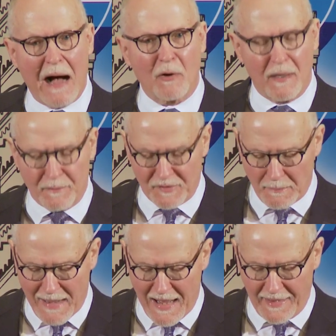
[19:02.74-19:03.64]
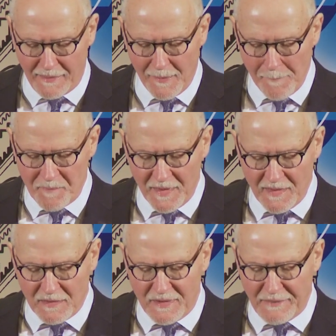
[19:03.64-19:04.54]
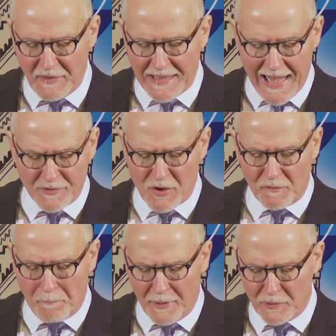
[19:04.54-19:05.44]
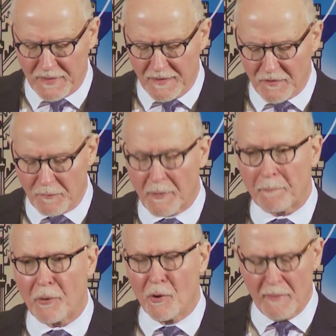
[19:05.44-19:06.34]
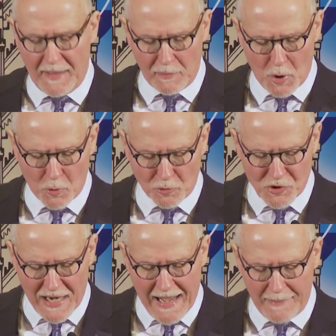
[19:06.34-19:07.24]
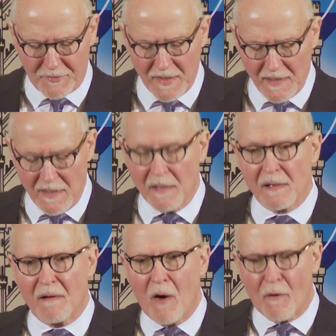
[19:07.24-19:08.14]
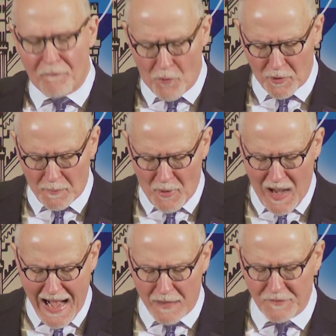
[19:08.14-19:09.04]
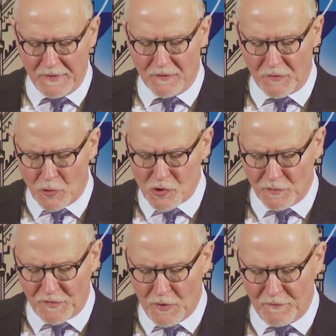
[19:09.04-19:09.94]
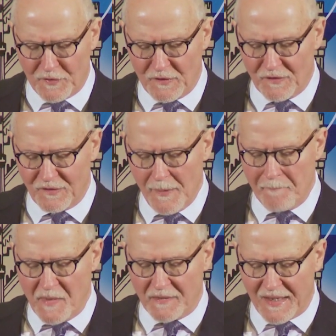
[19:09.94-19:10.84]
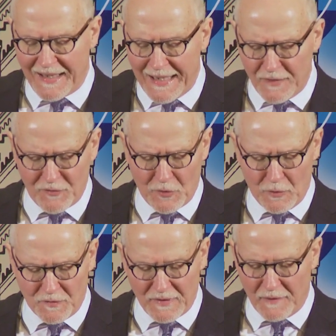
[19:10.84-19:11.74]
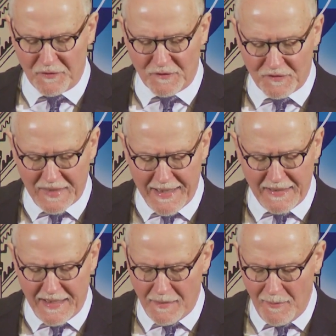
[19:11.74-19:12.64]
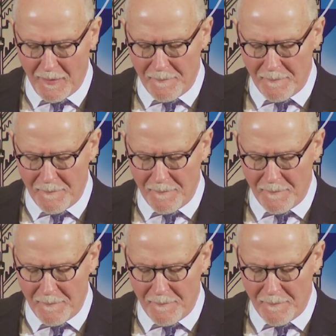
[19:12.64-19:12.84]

outcomes in mind, leaving not just buildings, but permanent local jobs, affordable housing, social services, the keystones of self-sustaining